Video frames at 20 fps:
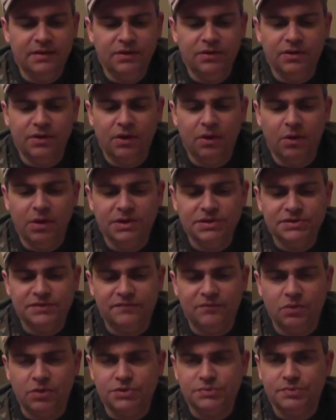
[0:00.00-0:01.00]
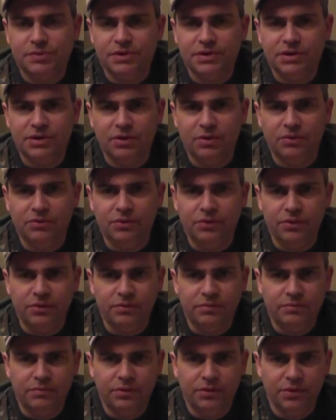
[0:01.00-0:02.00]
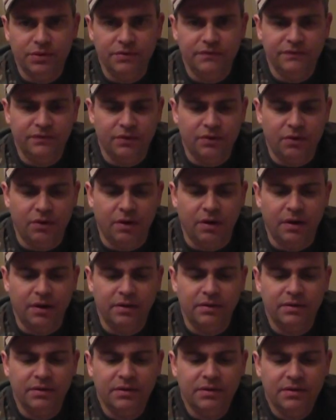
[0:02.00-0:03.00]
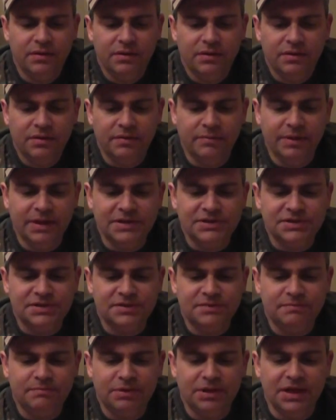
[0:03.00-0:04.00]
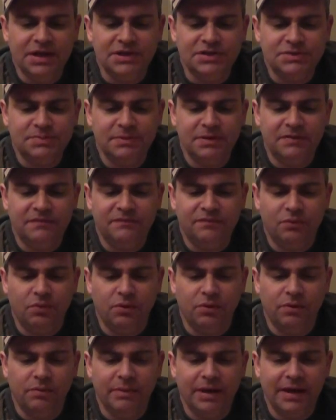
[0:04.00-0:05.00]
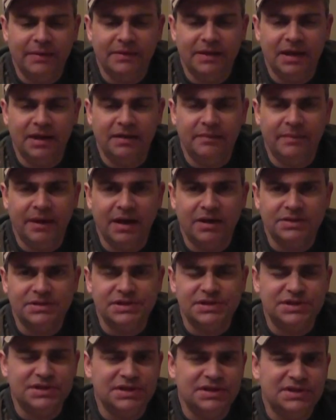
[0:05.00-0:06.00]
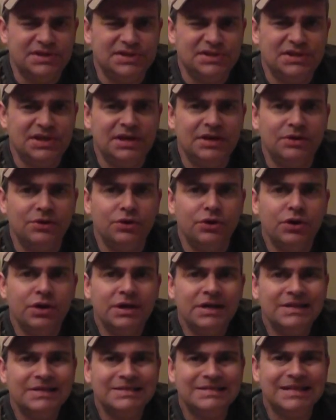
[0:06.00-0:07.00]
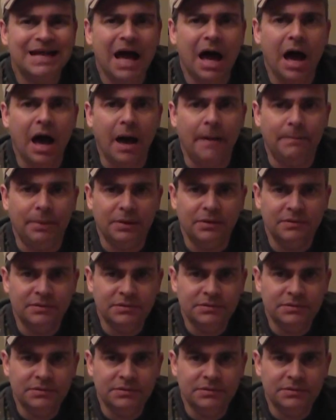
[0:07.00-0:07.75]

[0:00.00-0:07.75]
you could always, of course, put it on your hood of your car. The best placement for magnetic mounts is in the center top